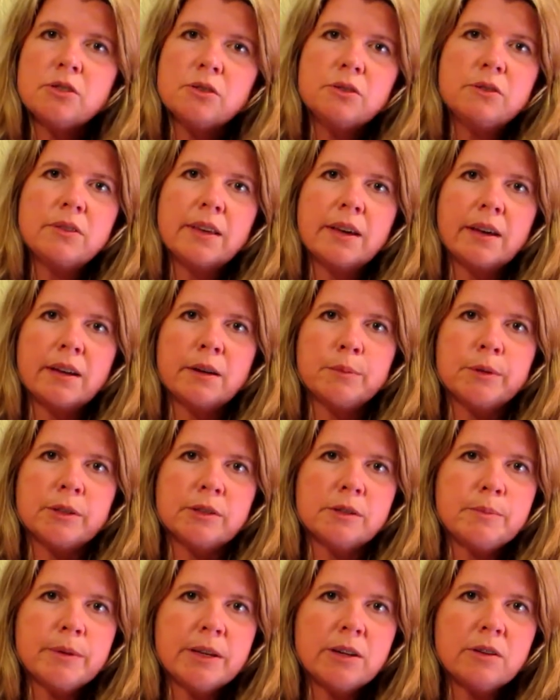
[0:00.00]
to the
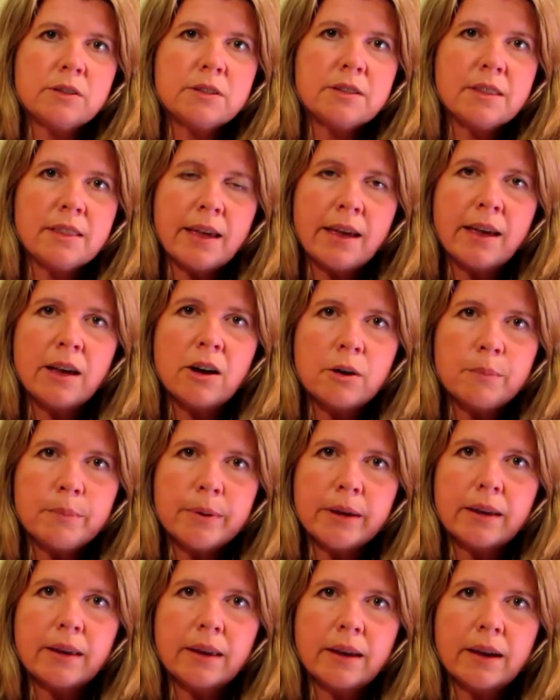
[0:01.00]
animals because they are
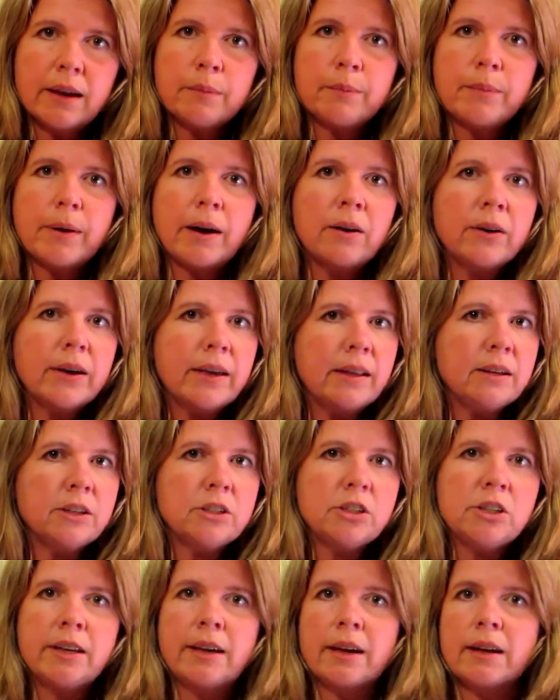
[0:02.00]
picking up our
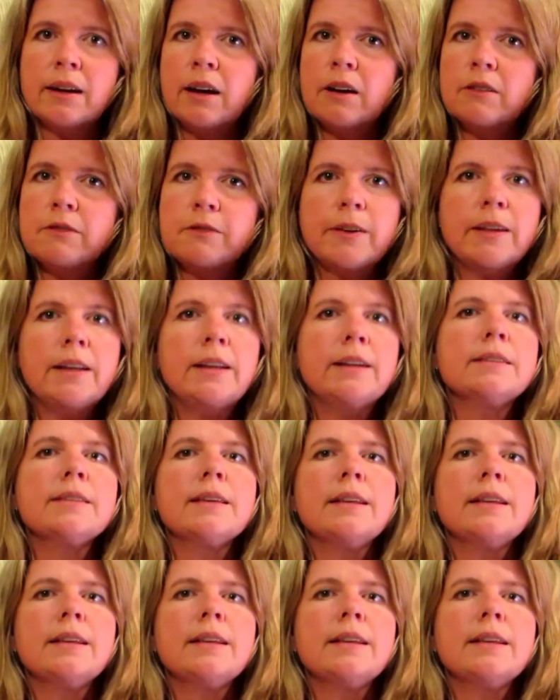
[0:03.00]
energy and our feelings